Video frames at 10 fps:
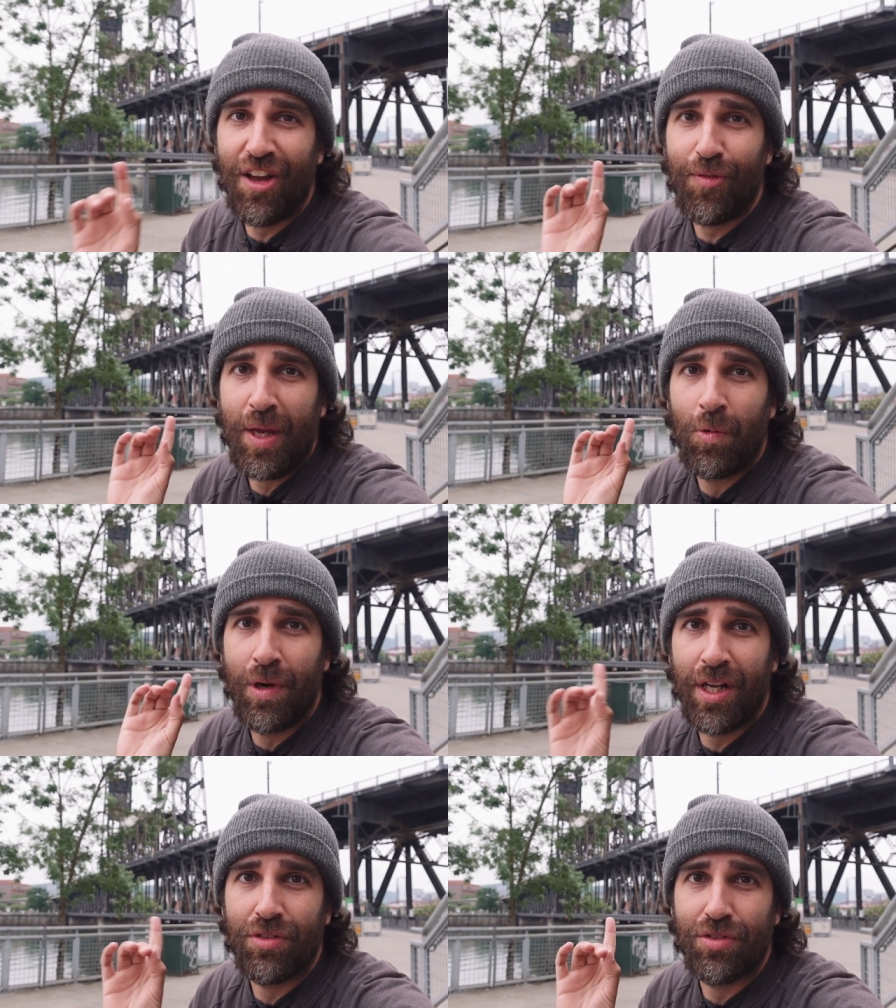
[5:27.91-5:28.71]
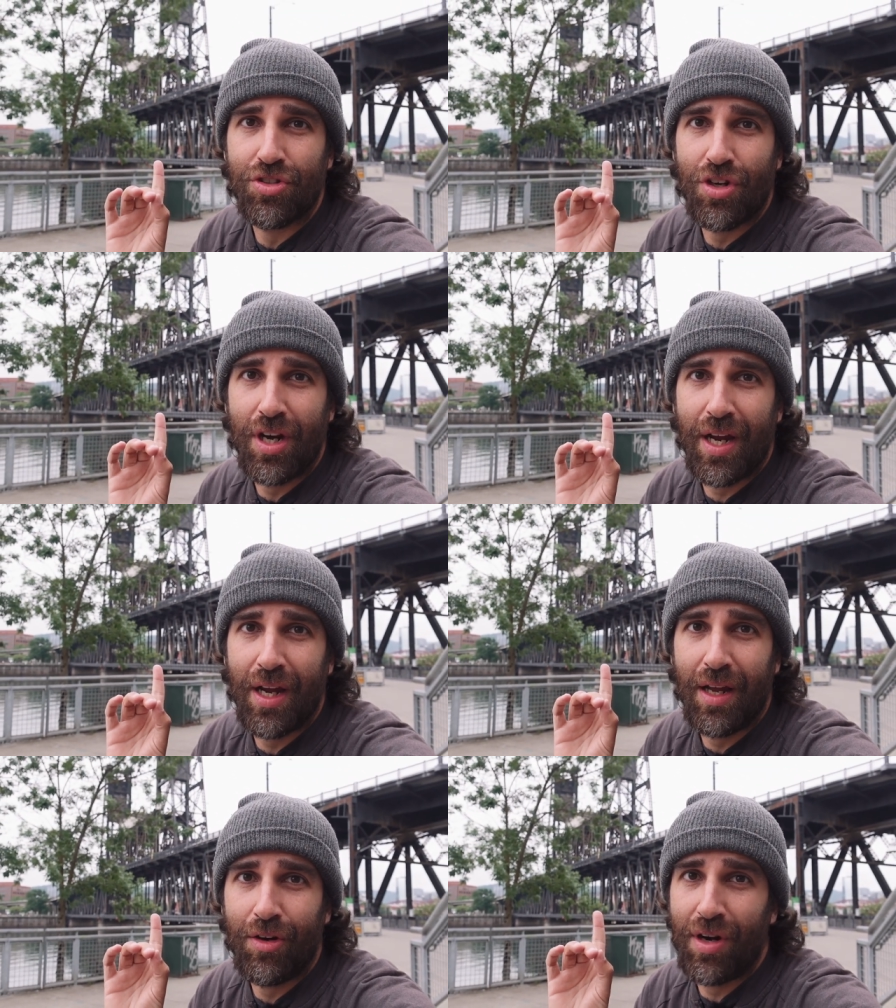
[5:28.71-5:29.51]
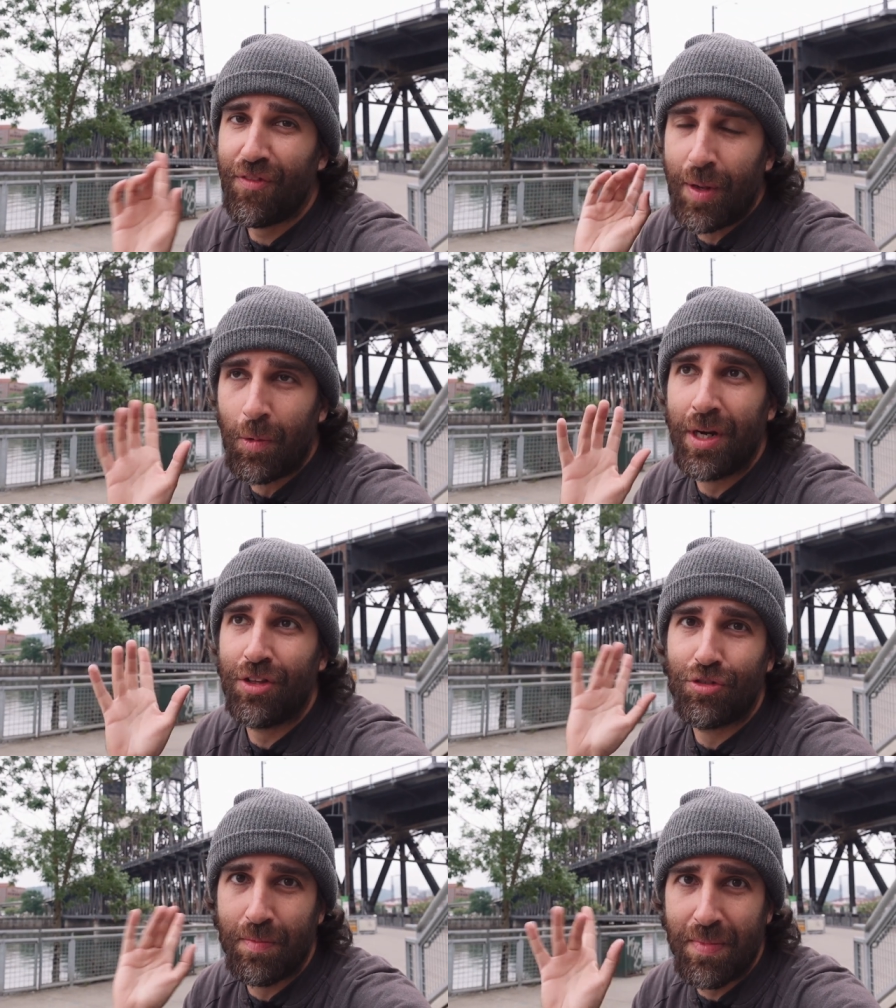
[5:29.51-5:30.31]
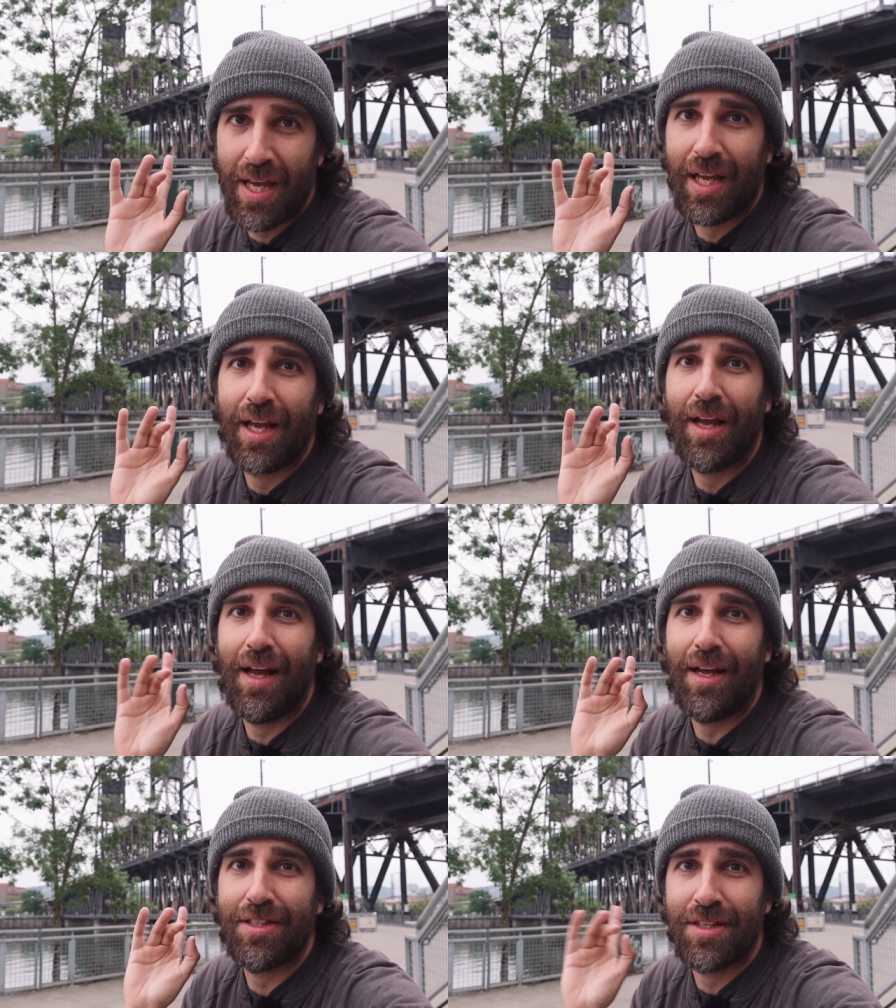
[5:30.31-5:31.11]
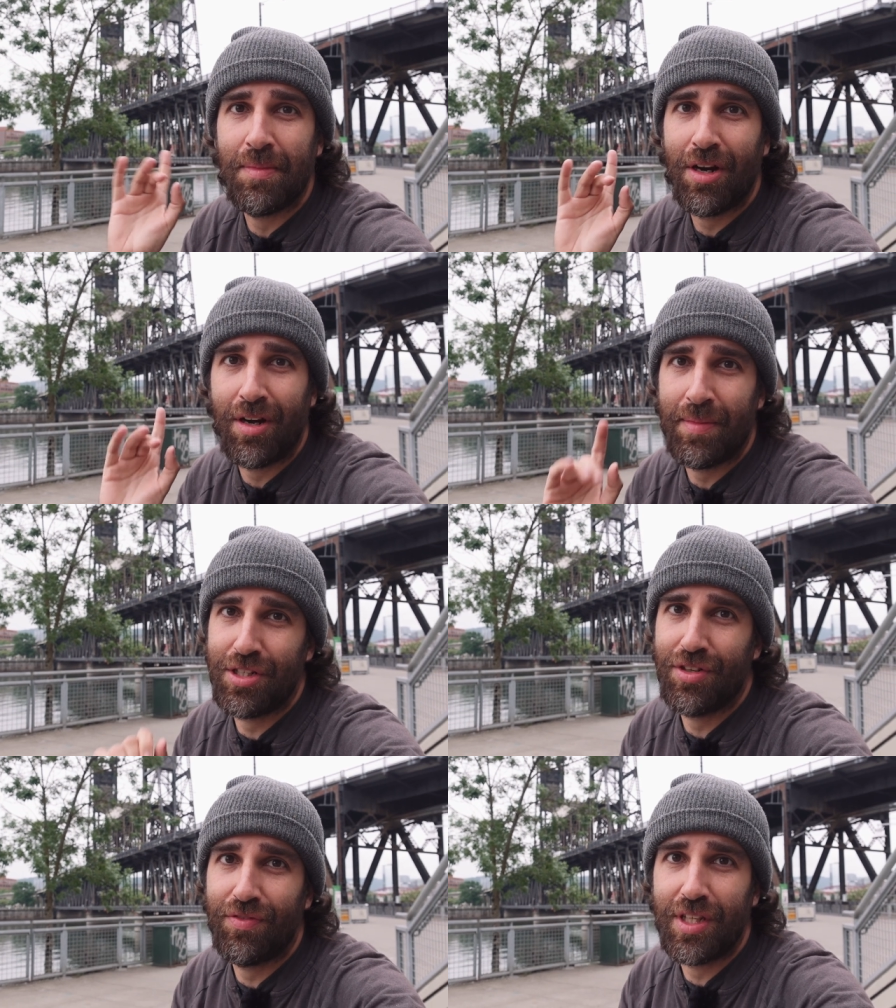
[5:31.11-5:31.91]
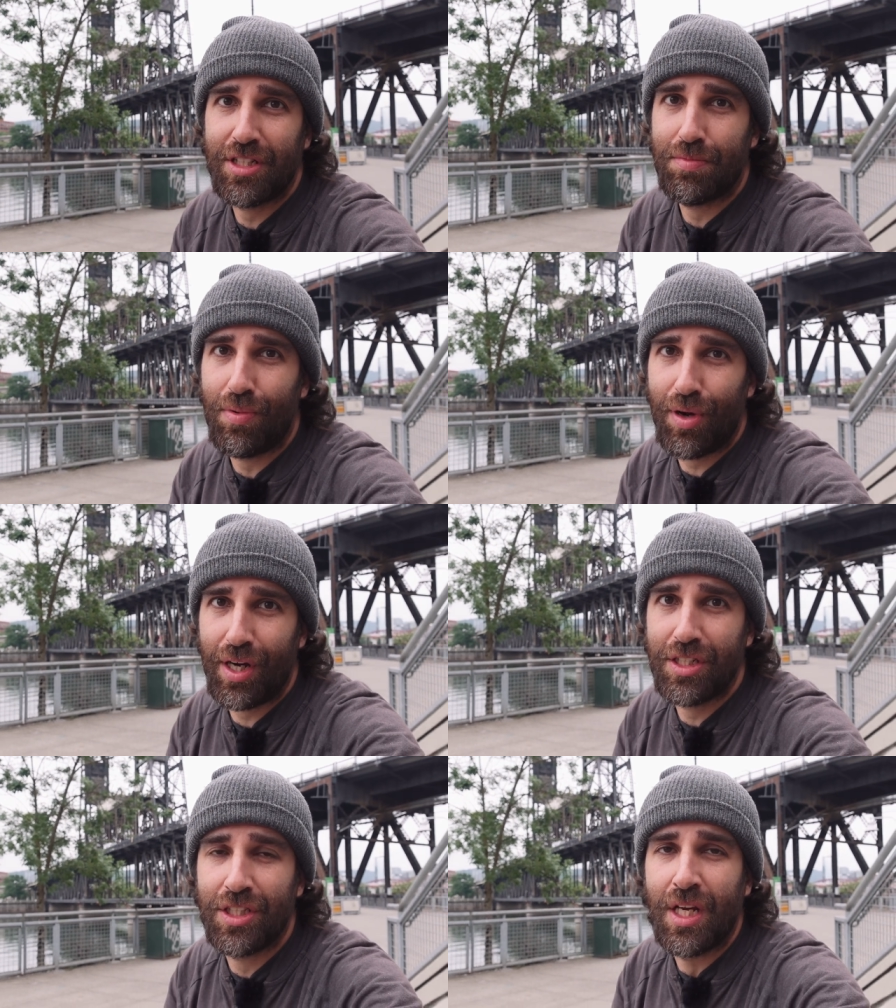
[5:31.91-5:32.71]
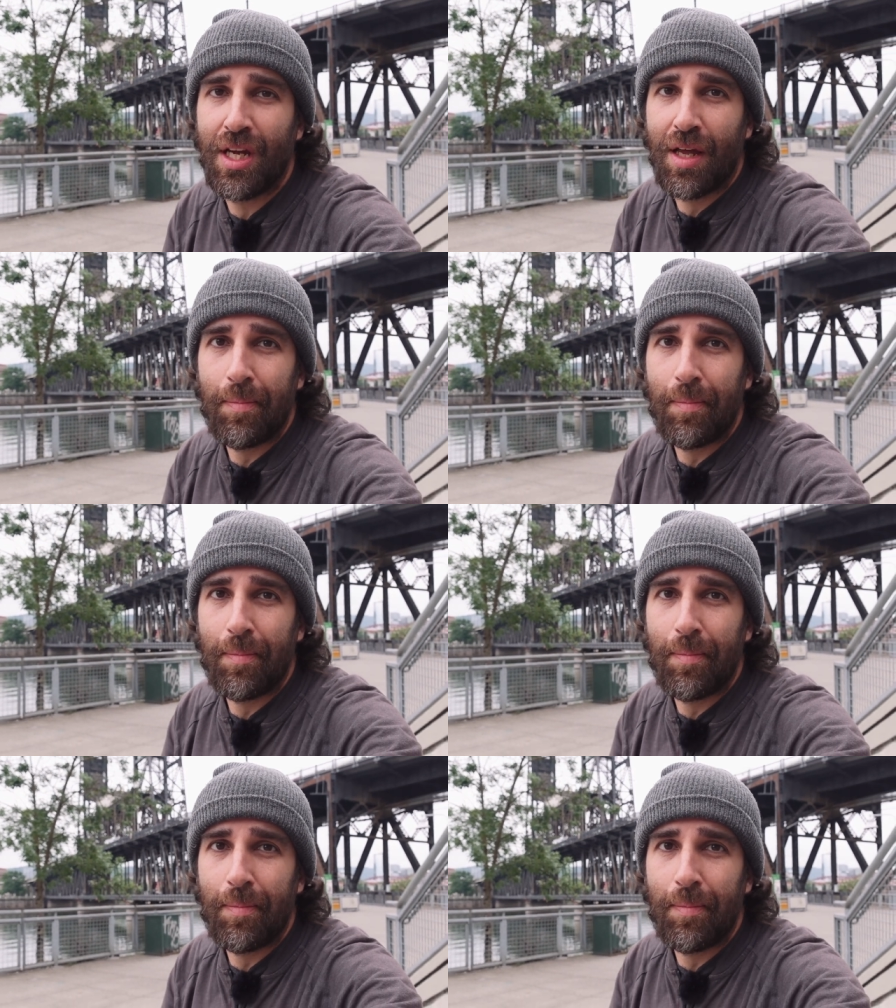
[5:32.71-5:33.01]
I've been wanting to try, or I've been wanting to make a similar image of this bridge,